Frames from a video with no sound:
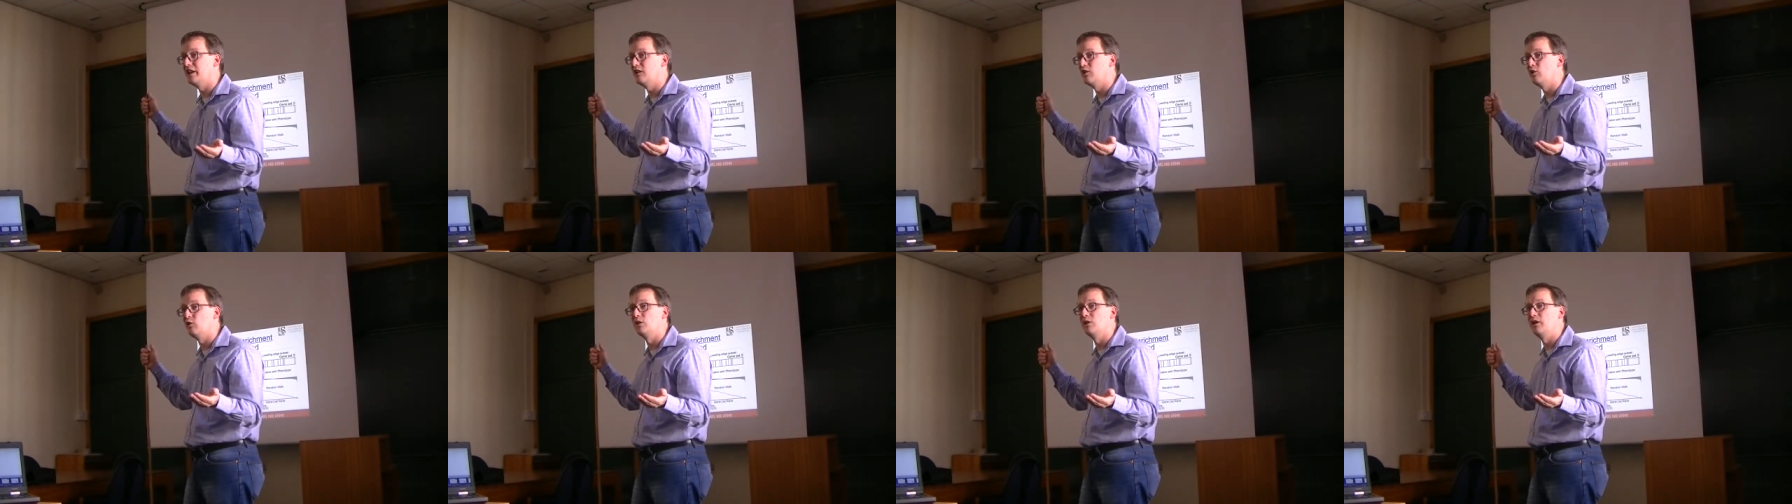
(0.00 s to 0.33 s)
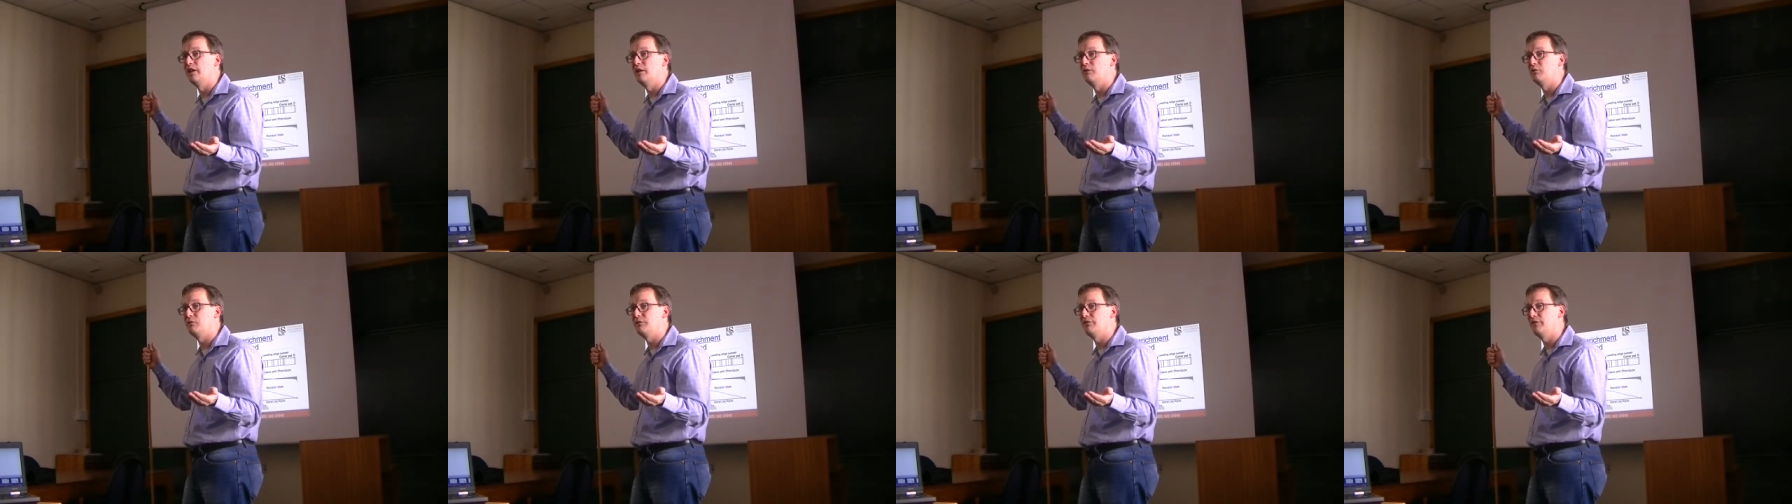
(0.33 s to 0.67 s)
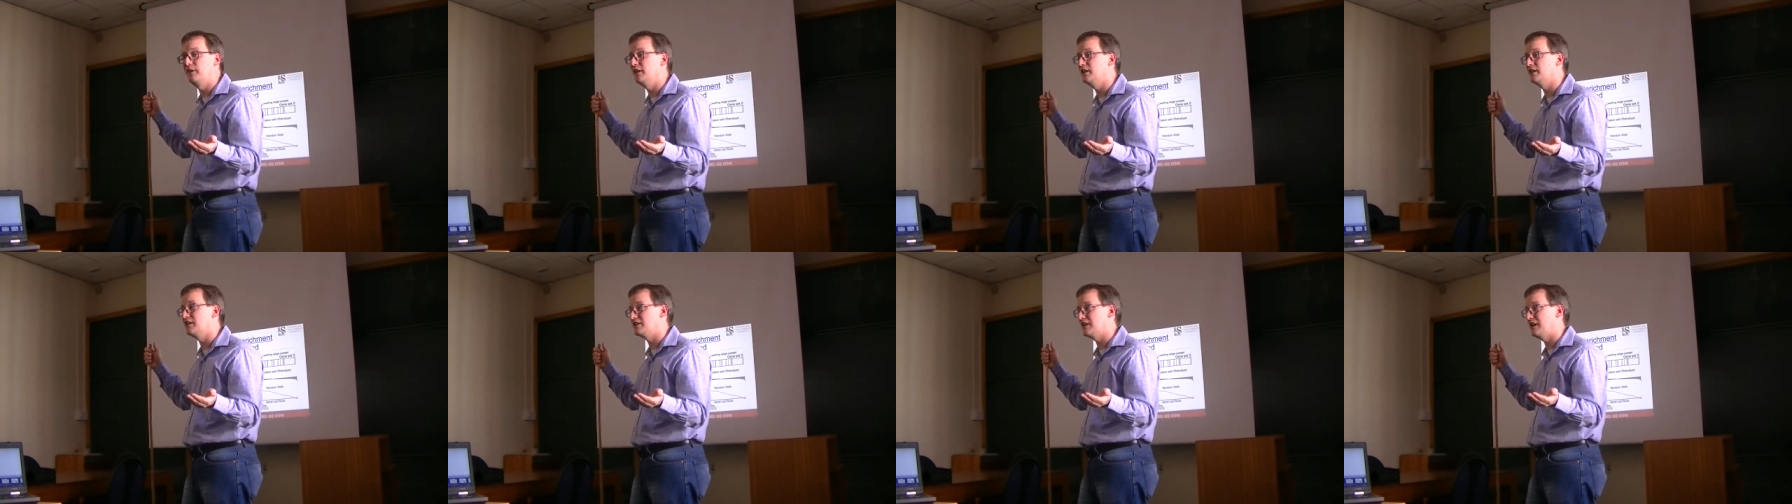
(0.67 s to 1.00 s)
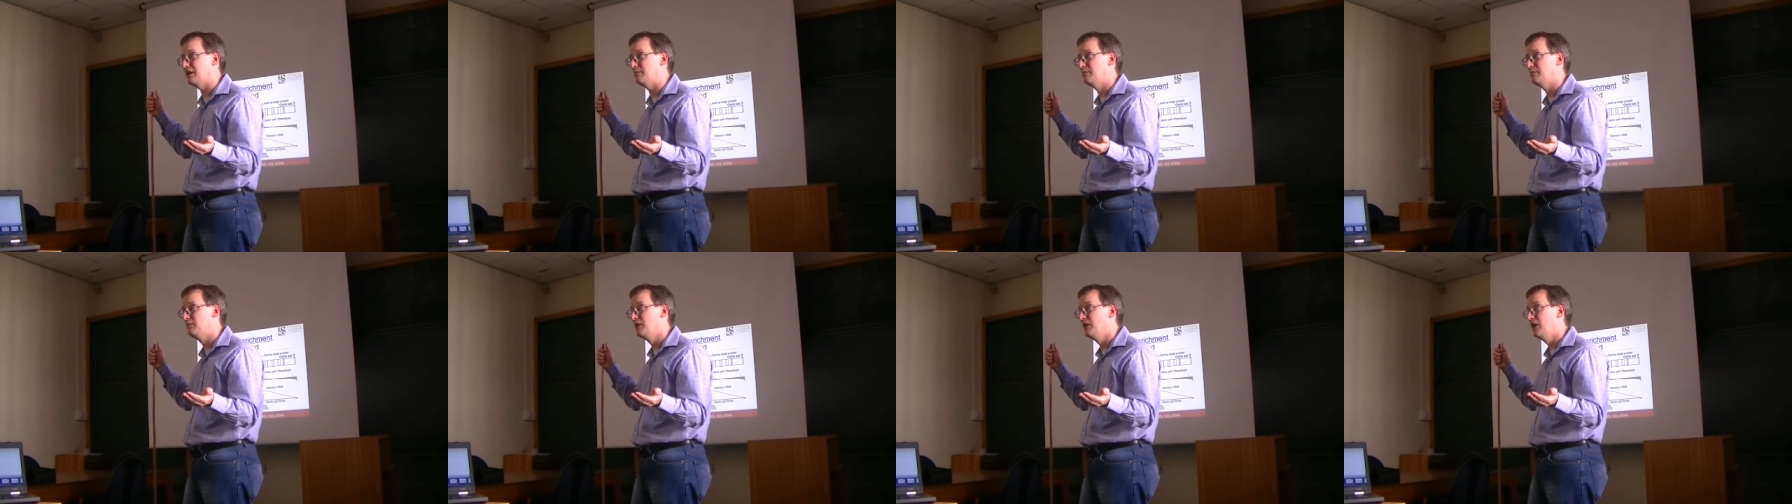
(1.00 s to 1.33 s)
correlate with
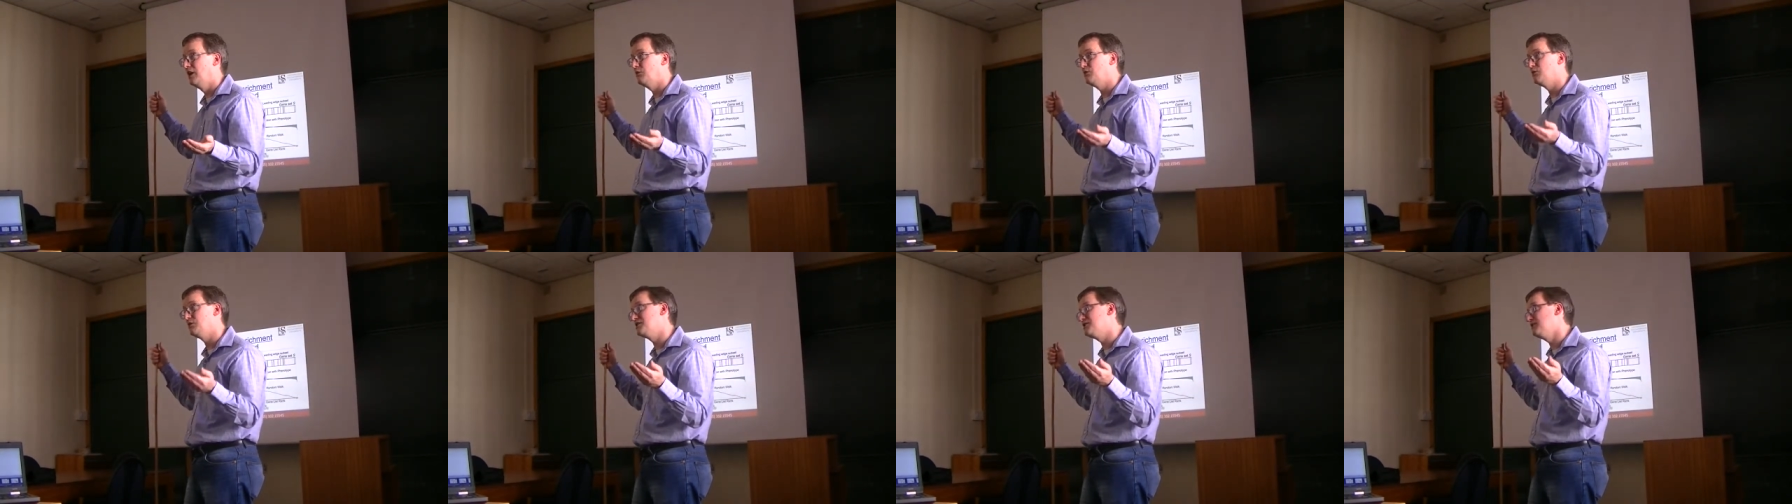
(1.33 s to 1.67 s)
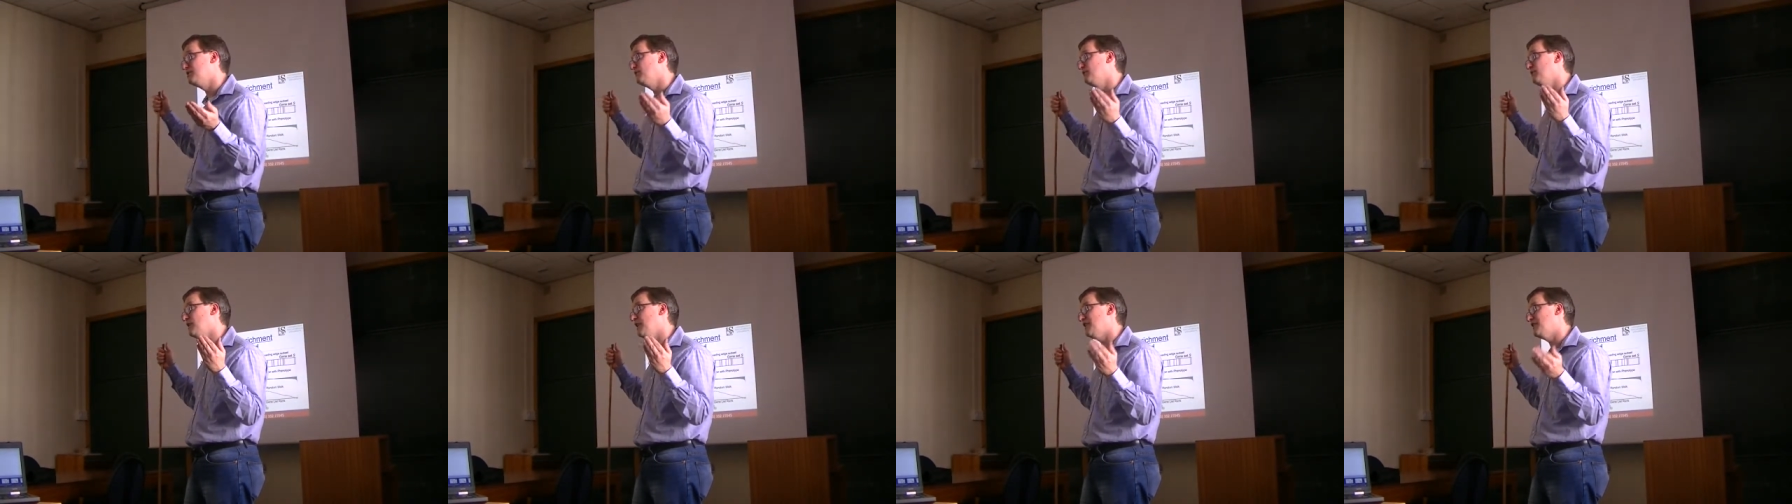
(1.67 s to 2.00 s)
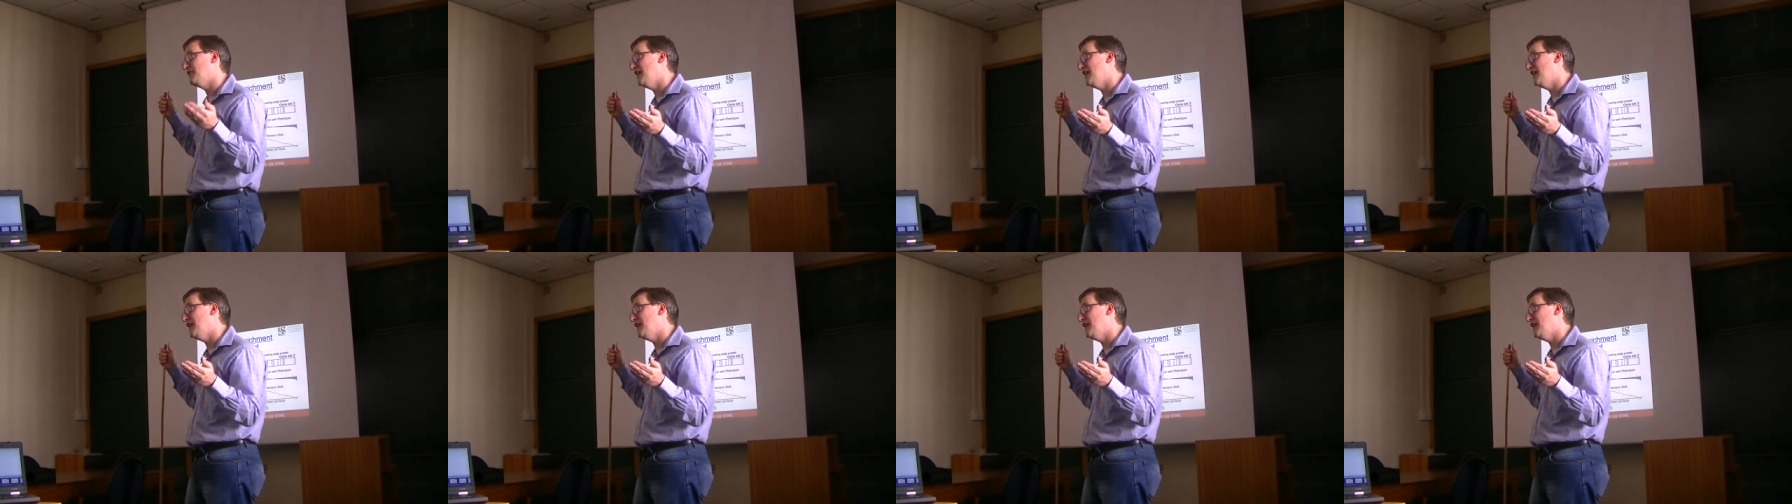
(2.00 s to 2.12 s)
phenotype. And once you've got